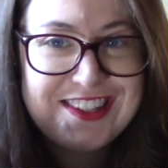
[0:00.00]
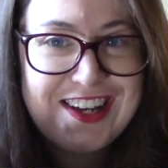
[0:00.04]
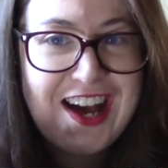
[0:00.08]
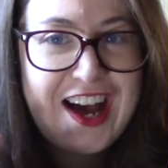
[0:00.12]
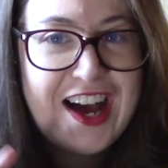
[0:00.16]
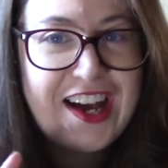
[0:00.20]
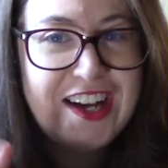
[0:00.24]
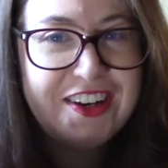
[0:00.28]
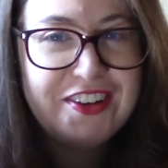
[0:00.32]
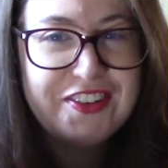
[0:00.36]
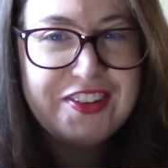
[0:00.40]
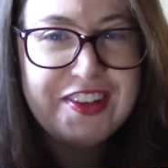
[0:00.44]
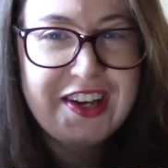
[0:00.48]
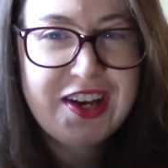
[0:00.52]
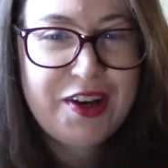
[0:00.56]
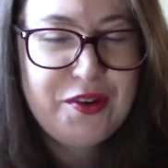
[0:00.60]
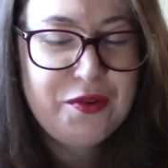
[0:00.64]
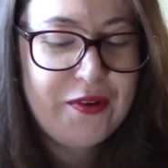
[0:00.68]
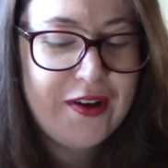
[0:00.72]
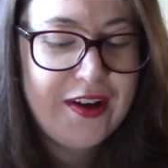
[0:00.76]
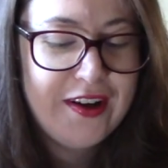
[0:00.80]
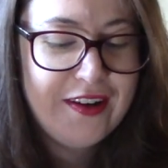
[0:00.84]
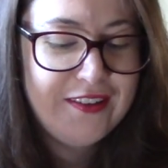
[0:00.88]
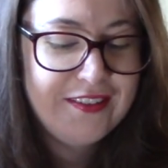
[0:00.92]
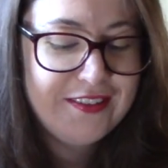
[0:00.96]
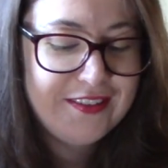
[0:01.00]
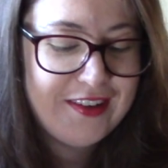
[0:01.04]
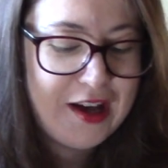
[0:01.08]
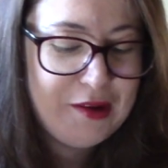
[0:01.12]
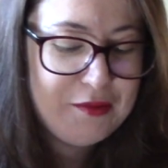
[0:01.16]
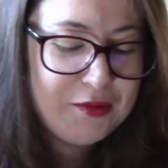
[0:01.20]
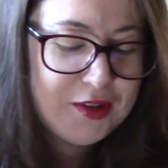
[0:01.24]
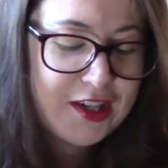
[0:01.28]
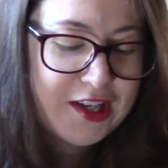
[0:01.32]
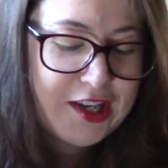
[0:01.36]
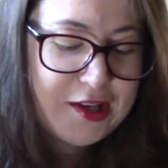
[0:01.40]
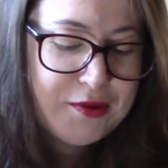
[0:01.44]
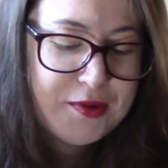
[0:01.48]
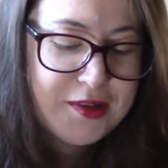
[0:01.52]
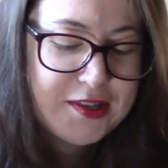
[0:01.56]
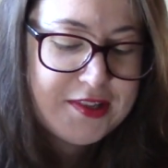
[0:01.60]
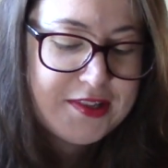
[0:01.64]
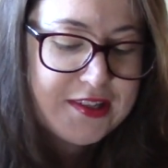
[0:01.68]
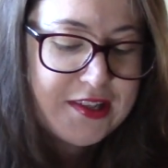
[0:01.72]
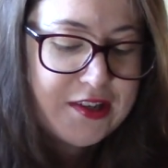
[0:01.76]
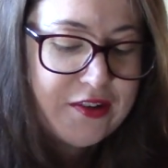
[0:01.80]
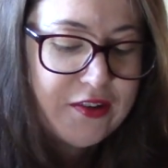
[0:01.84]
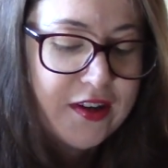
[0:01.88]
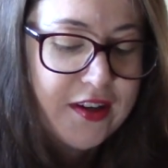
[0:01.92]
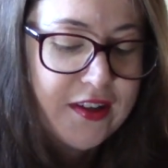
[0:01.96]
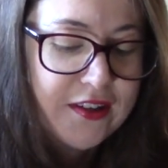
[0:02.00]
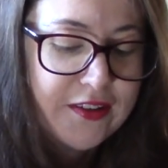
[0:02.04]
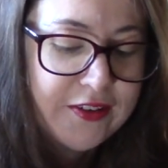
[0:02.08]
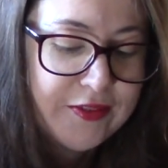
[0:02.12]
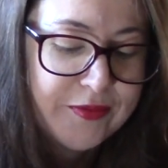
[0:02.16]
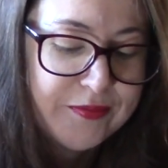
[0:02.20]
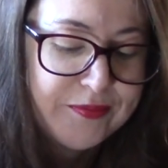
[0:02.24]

I don't think I will. I'm going to keep it a secret.